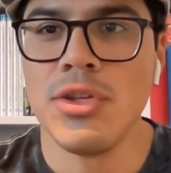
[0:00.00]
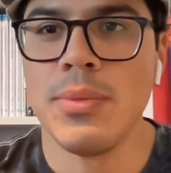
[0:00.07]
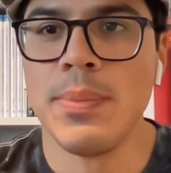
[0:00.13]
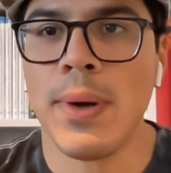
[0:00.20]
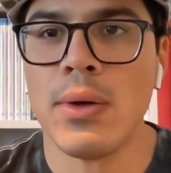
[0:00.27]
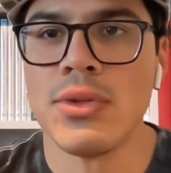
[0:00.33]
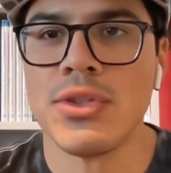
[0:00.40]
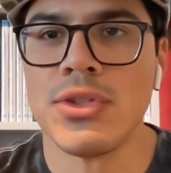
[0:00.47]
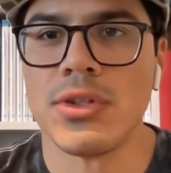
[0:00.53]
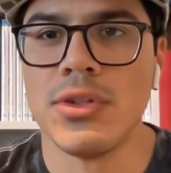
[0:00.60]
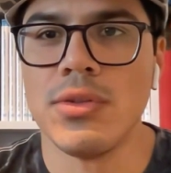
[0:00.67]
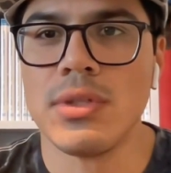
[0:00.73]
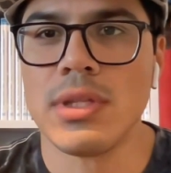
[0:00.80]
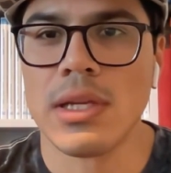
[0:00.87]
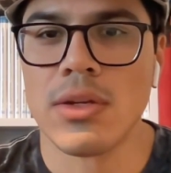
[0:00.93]
You post your
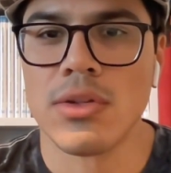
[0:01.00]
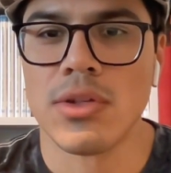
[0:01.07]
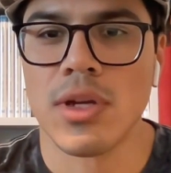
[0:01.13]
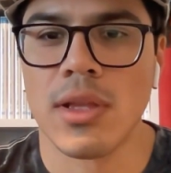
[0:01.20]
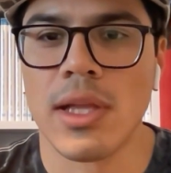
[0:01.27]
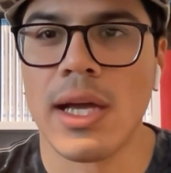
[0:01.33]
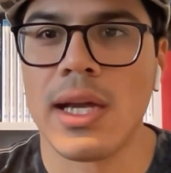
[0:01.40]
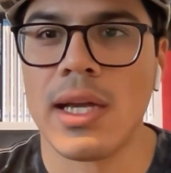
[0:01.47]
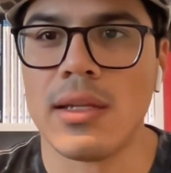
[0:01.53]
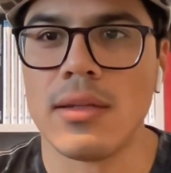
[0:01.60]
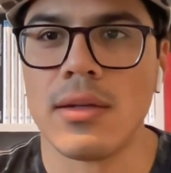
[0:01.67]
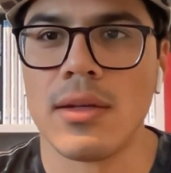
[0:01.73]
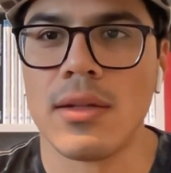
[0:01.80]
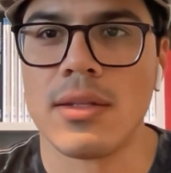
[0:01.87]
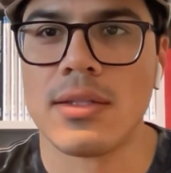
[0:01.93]
newsletters online
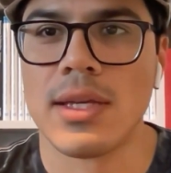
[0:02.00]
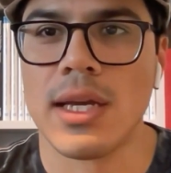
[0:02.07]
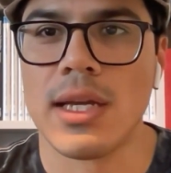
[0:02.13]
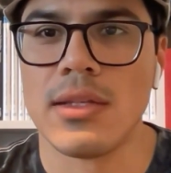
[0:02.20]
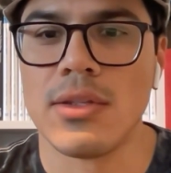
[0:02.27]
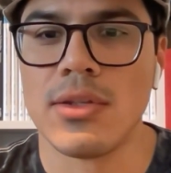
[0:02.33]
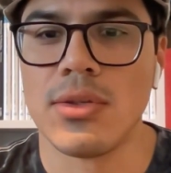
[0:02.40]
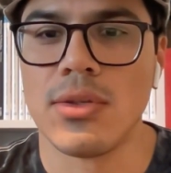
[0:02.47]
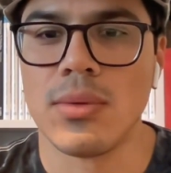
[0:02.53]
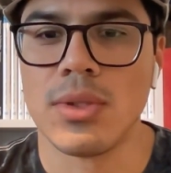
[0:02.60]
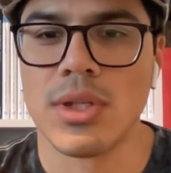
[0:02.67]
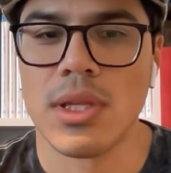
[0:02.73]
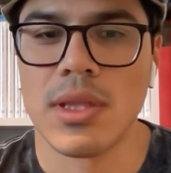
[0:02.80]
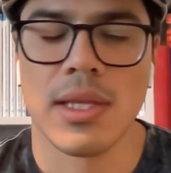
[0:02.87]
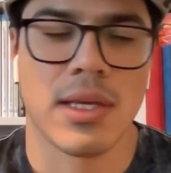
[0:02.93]
on the site too,
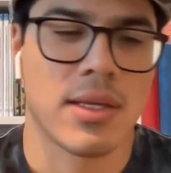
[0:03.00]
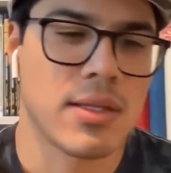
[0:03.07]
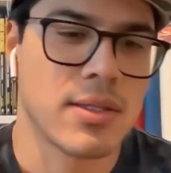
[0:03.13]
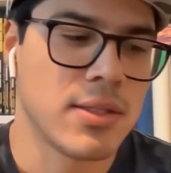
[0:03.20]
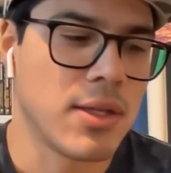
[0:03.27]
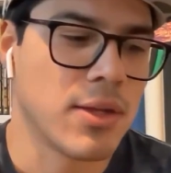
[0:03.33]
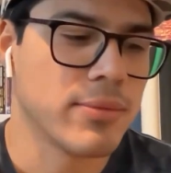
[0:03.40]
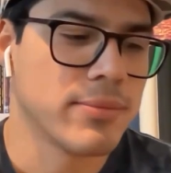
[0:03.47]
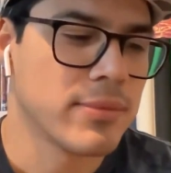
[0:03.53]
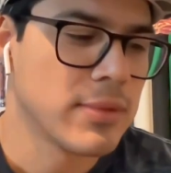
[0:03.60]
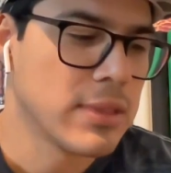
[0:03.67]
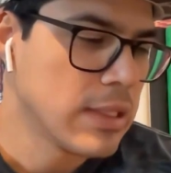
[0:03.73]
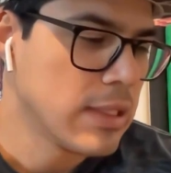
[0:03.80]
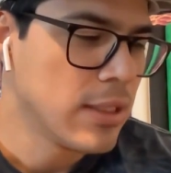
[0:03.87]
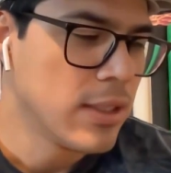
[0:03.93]
which I think is,
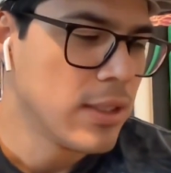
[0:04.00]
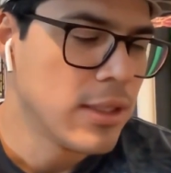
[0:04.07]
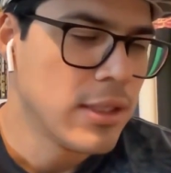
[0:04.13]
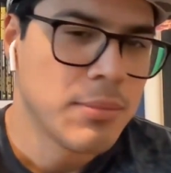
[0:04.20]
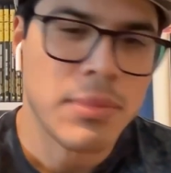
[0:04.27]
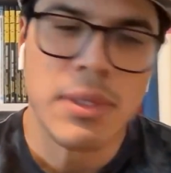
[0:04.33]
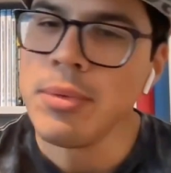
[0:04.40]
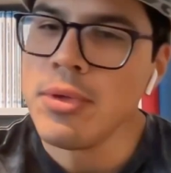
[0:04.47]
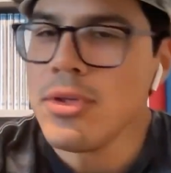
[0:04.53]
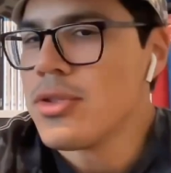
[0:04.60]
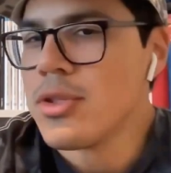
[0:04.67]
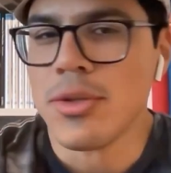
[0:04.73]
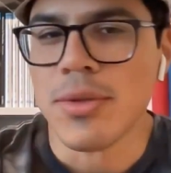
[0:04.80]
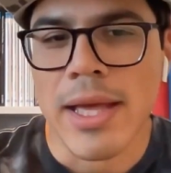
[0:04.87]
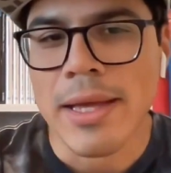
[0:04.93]
people used
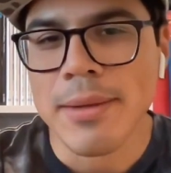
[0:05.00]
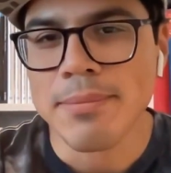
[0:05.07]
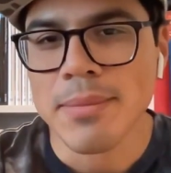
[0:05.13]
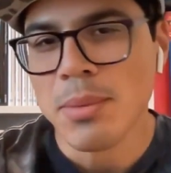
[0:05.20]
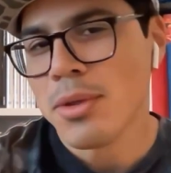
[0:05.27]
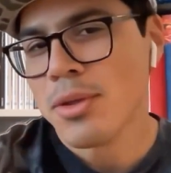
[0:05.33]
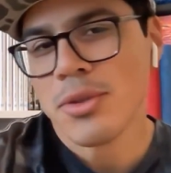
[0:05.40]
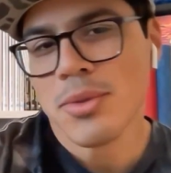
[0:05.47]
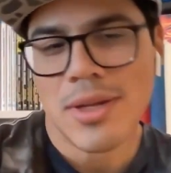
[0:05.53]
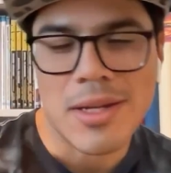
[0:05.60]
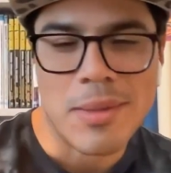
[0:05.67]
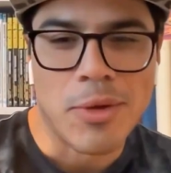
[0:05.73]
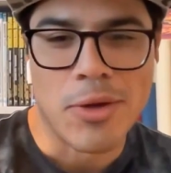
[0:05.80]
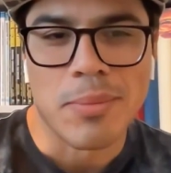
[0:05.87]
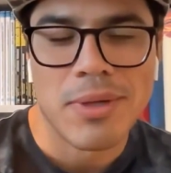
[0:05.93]
to do that. People don't do it
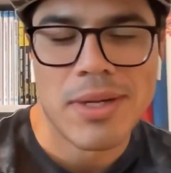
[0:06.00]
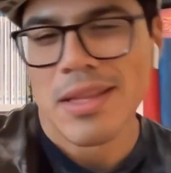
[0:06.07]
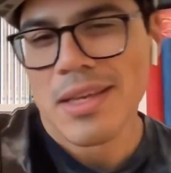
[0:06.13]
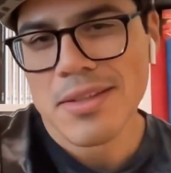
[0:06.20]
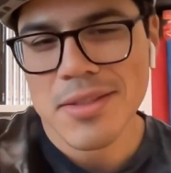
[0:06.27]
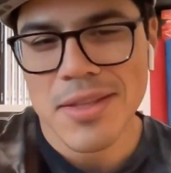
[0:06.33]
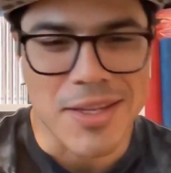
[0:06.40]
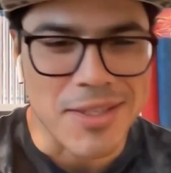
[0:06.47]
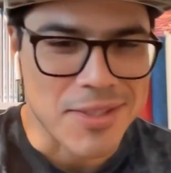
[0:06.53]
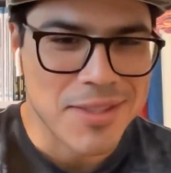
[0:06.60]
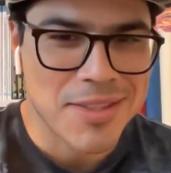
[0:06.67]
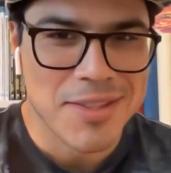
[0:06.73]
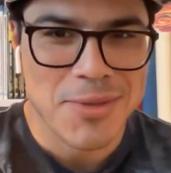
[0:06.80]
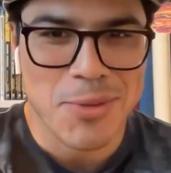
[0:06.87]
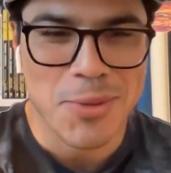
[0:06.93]
anymore, but I think it's
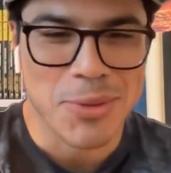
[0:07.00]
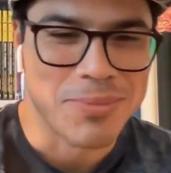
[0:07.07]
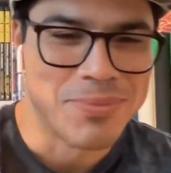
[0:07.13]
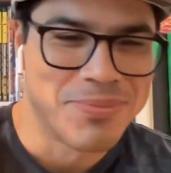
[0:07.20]
nice. It's cool.